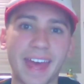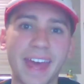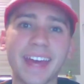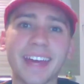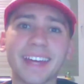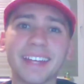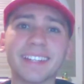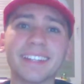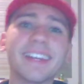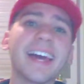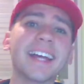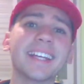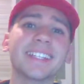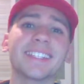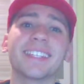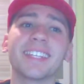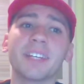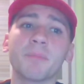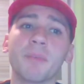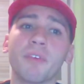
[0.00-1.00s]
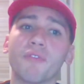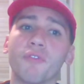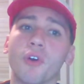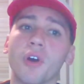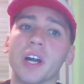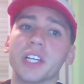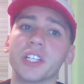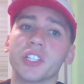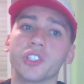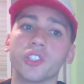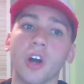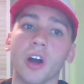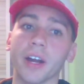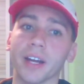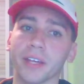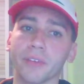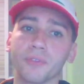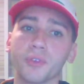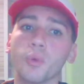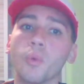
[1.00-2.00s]
And last thing before I
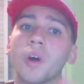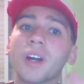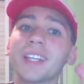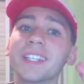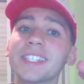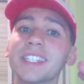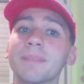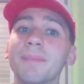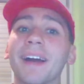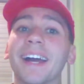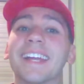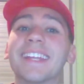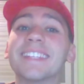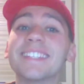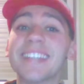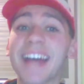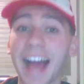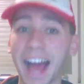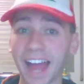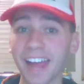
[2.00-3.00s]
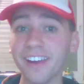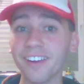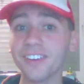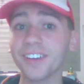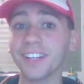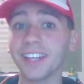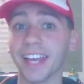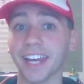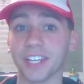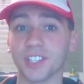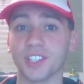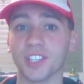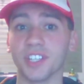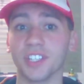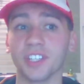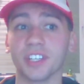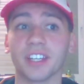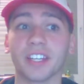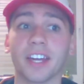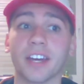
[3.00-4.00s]
start, if you want to see my entire
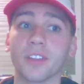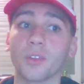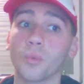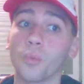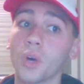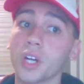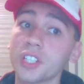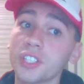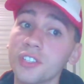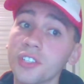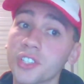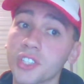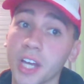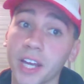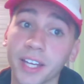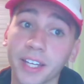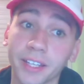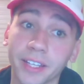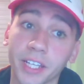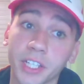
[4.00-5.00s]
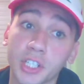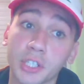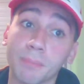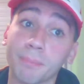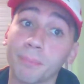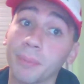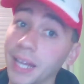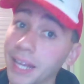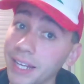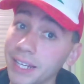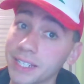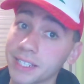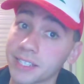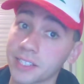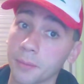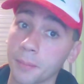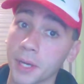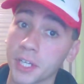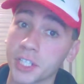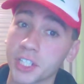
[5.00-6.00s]
collection, you can either watch the shiny collection
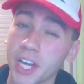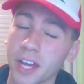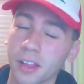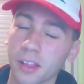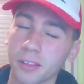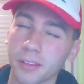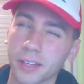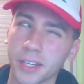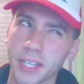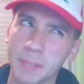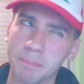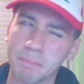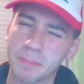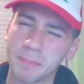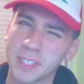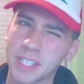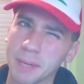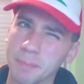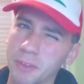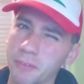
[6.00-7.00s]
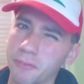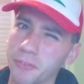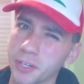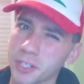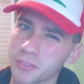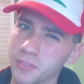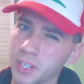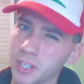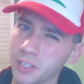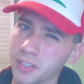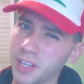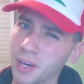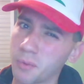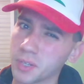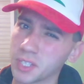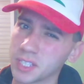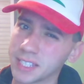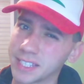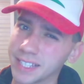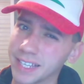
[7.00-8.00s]
playlist on my channel and skip the first video, that
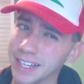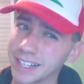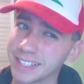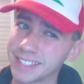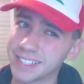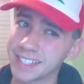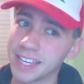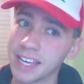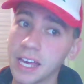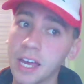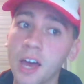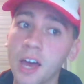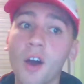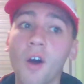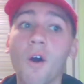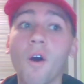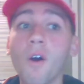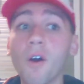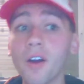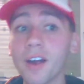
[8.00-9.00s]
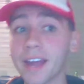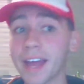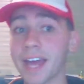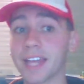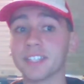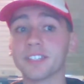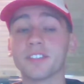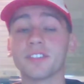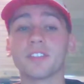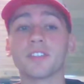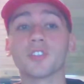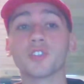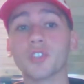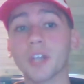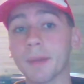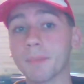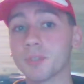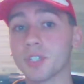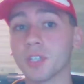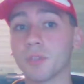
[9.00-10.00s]
one sucks, or head to the
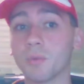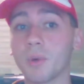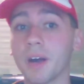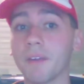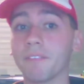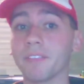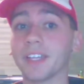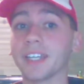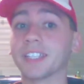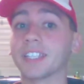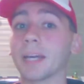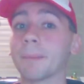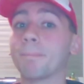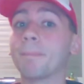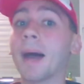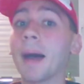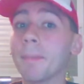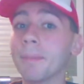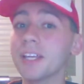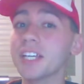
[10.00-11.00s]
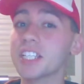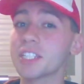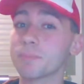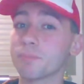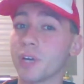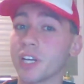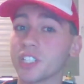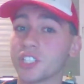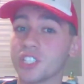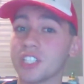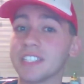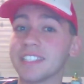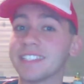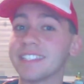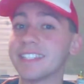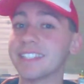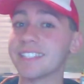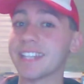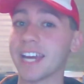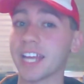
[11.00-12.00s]
description where I've linked a public spreadsheet
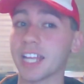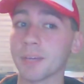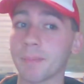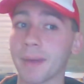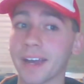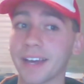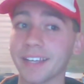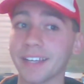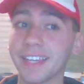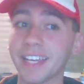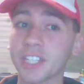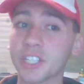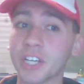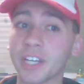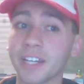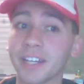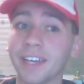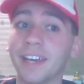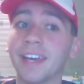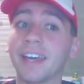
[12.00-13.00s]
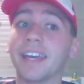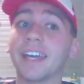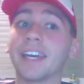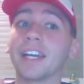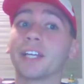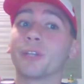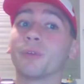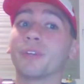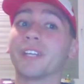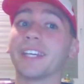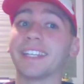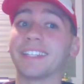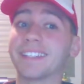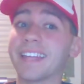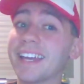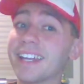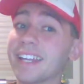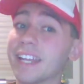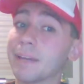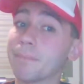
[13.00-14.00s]
detailing my collection, including
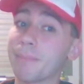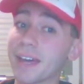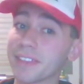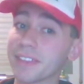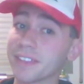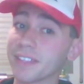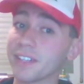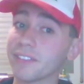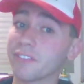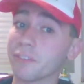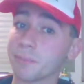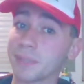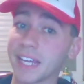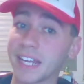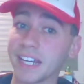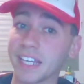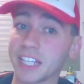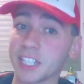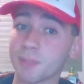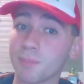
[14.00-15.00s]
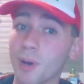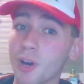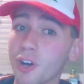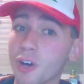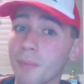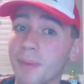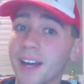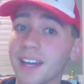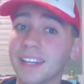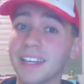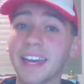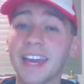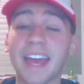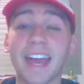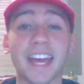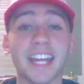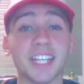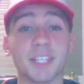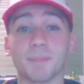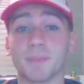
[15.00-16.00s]
date and method of obtaining each Pokemon,
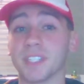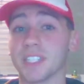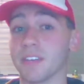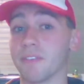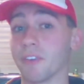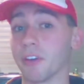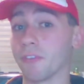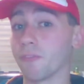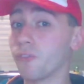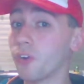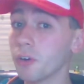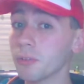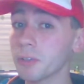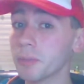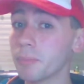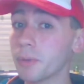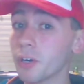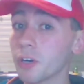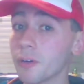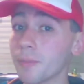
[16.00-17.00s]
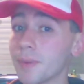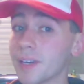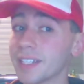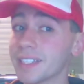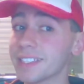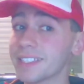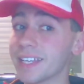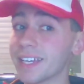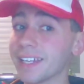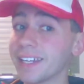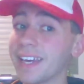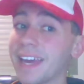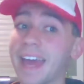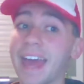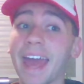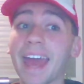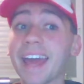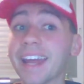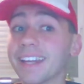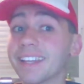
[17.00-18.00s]
any specific form the Pokemon is in,
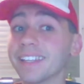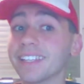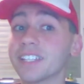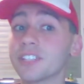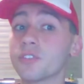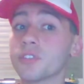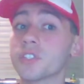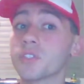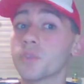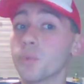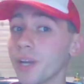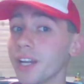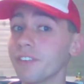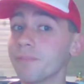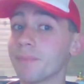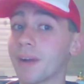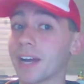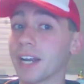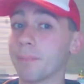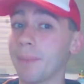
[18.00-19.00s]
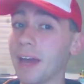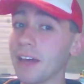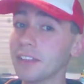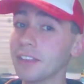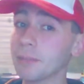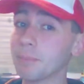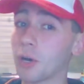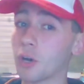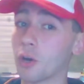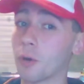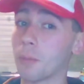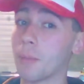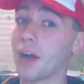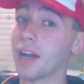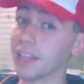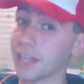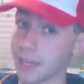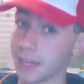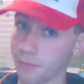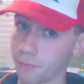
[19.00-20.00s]
and a link to a tweet of mine about the
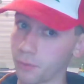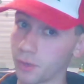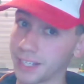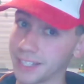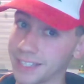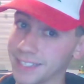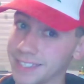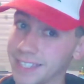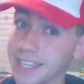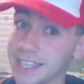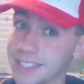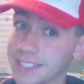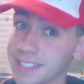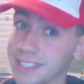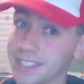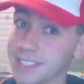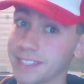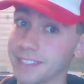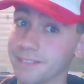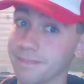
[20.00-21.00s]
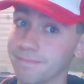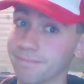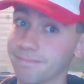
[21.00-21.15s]
Pokemon if one exists.